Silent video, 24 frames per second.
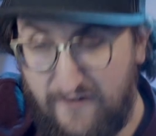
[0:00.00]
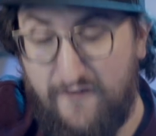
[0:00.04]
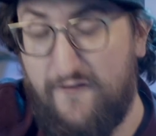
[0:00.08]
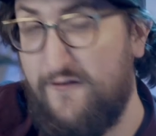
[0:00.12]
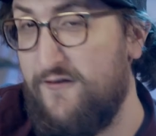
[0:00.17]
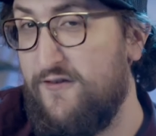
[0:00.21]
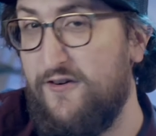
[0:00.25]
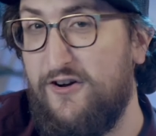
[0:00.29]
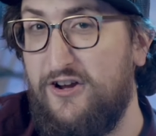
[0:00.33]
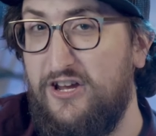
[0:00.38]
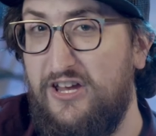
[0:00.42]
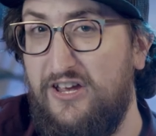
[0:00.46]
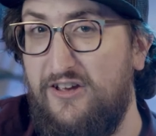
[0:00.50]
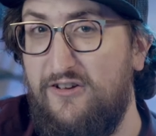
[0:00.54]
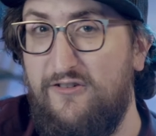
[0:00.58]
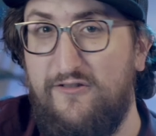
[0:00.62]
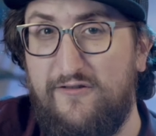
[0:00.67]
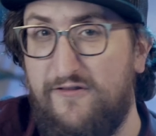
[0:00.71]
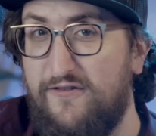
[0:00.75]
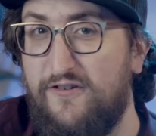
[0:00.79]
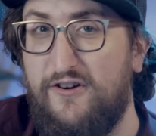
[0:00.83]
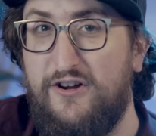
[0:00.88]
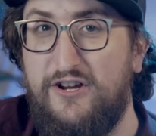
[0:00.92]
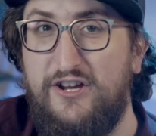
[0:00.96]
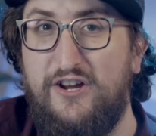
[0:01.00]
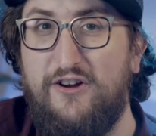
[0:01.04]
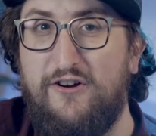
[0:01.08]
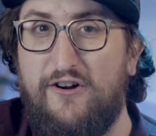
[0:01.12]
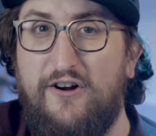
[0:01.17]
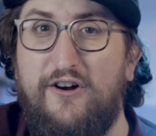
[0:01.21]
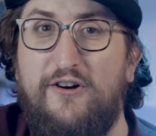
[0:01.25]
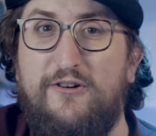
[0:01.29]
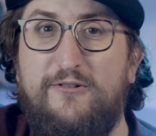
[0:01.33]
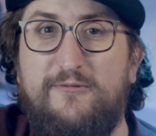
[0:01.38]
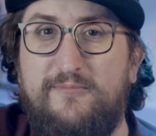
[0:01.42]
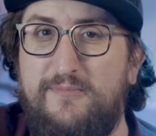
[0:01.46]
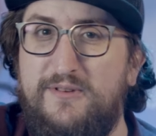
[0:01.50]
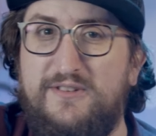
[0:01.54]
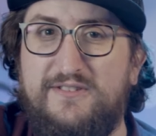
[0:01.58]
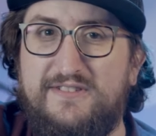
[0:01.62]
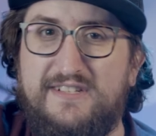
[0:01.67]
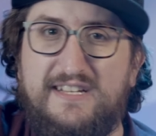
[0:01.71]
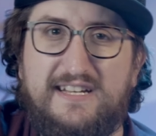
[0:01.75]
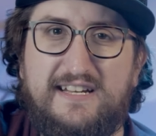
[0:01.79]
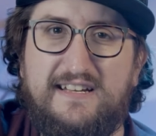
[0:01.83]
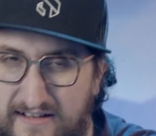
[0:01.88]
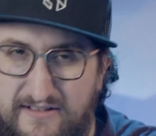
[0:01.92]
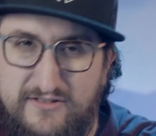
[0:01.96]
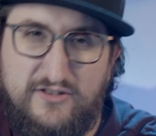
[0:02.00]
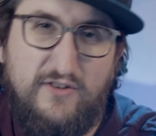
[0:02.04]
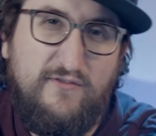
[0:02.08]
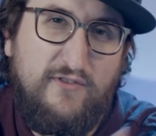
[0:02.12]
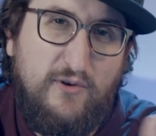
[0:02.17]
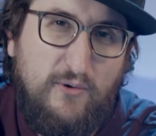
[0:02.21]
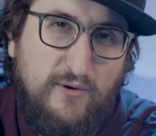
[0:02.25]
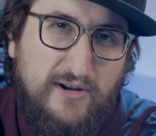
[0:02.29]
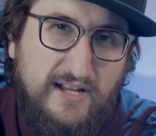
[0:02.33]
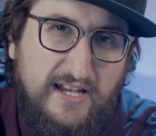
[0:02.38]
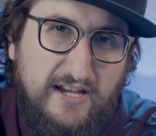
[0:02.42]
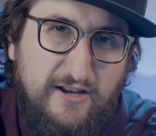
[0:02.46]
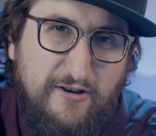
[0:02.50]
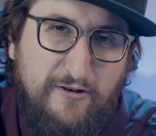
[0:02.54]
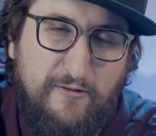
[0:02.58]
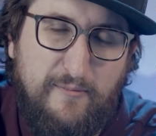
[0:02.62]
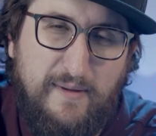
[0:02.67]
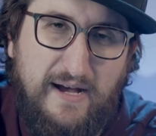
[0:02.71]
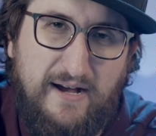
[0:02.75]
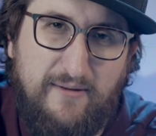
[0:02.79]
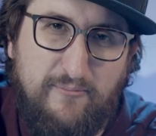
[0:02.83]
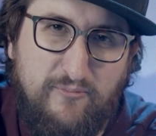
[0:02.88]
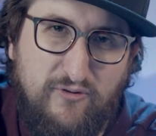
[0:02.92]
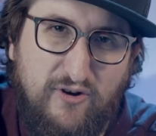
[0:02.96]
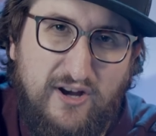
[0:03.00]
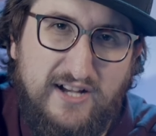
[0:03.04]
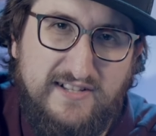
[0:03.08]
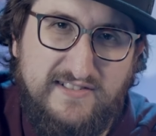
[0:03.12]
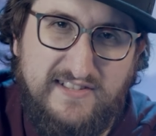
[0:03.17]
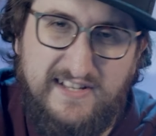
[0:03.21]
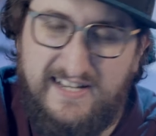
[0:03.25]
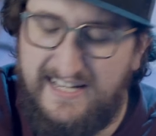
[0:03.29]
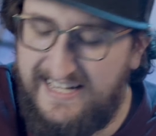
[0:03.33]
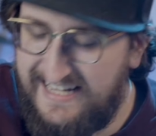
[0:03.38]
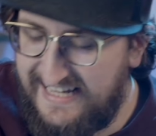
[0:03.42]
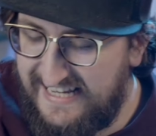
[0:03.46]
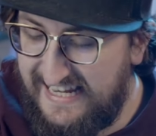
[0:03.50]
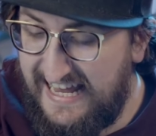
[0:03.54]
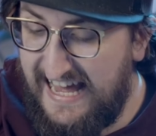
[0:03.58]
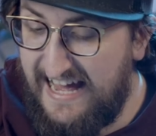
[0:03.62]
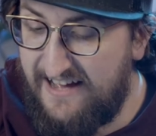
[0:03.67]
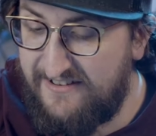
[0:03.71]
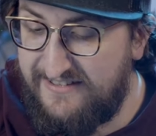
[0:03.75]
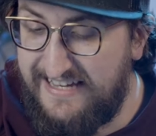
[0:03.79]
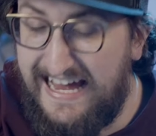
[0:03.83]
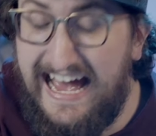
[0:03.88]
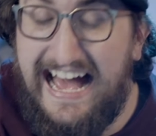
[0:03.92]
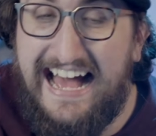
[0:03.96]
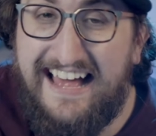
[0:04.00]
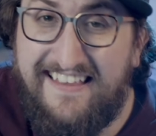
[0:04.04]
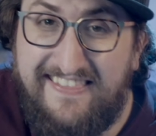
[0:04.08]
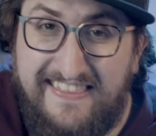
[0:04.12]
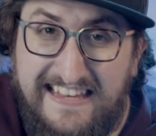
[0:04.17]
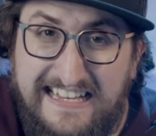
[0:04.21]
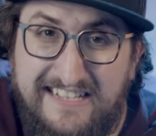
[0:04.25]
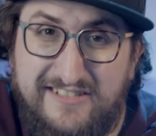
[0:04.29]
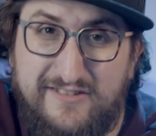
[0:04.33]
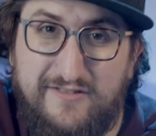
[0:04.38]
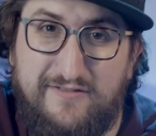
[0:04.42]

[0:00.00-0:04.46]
for you, for your own music. So if you want to hear about prosody and how to add these